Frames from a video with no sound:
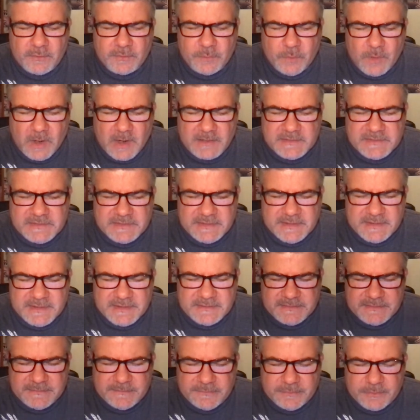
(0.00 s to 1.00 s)
is watching
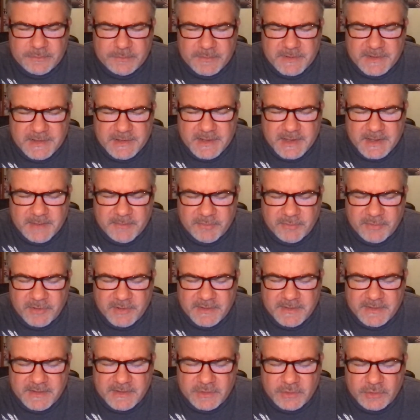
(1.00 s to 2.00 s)
this and for me, I pray
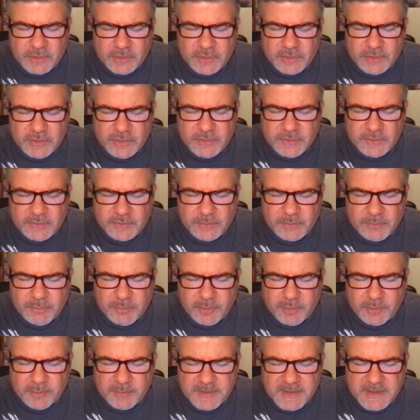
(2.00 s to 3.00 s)
that your good news would
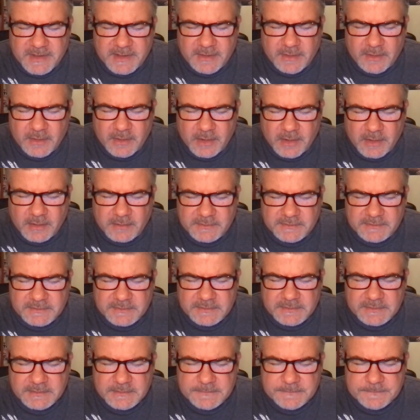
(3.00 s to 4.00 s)
permeate our
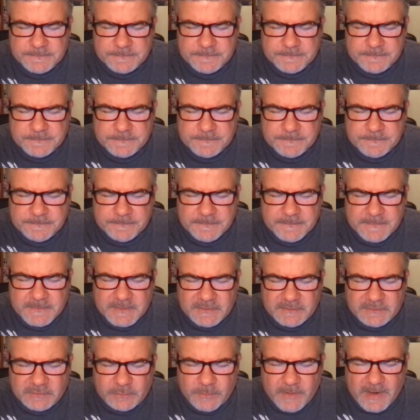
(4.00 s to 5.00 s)
hearts.
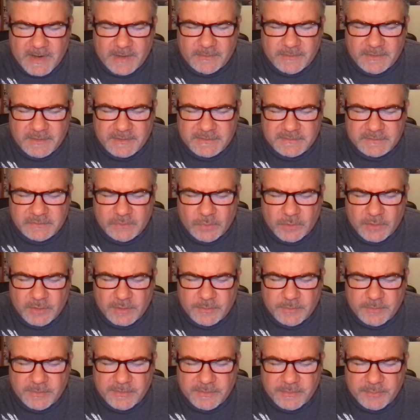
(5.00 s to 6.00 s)
Surround us,
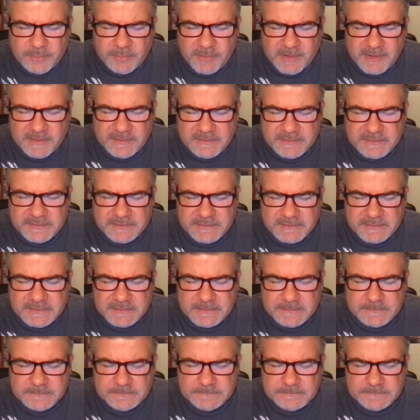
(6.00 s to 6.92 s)
Lord, with your presence.